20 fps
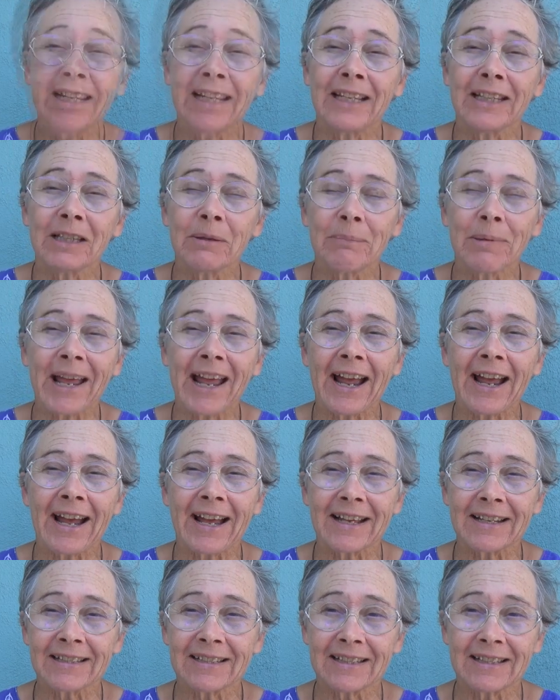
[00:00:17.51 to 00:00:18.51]
In the
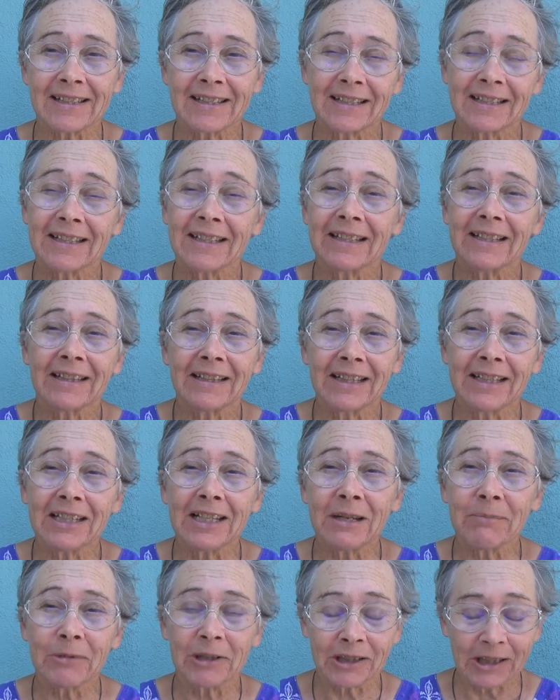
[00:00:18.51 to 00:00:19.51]
past, The
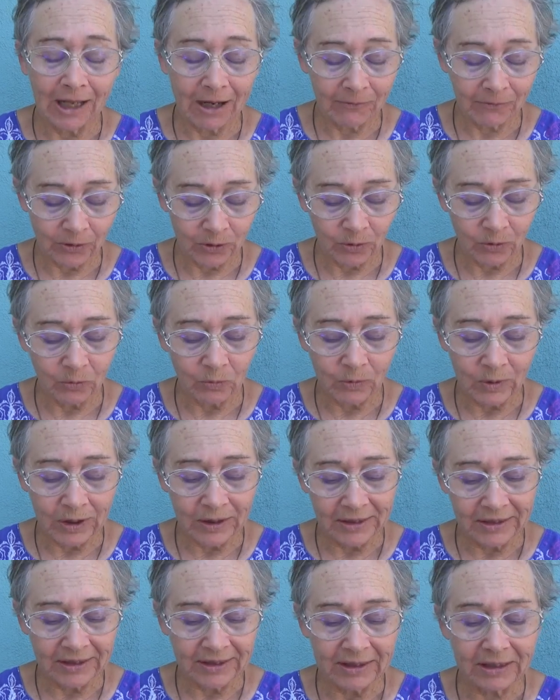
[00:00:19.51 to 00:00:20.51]
Demon Lover
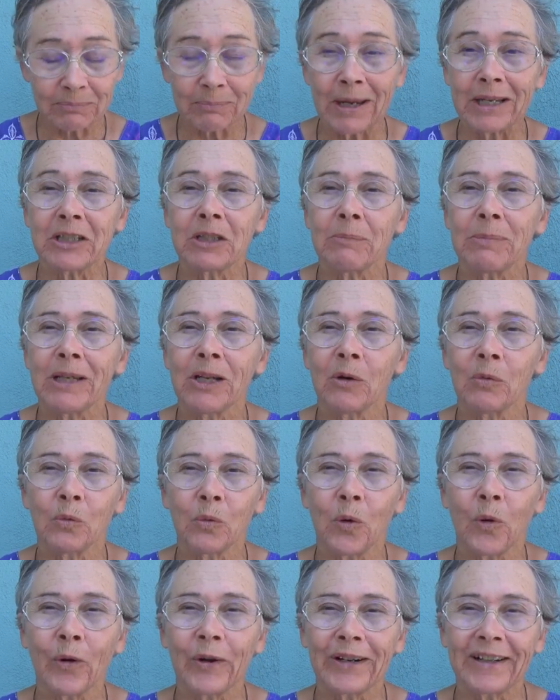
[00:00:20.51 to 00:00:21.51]
was meant to be a
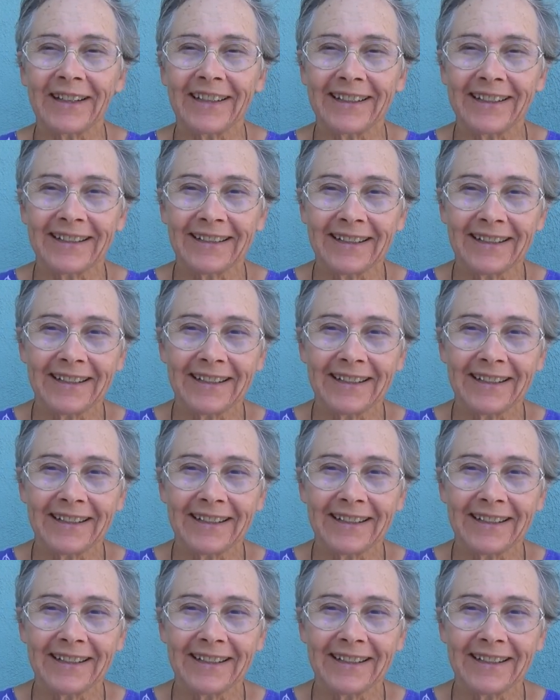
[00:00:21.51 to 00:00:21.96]
warning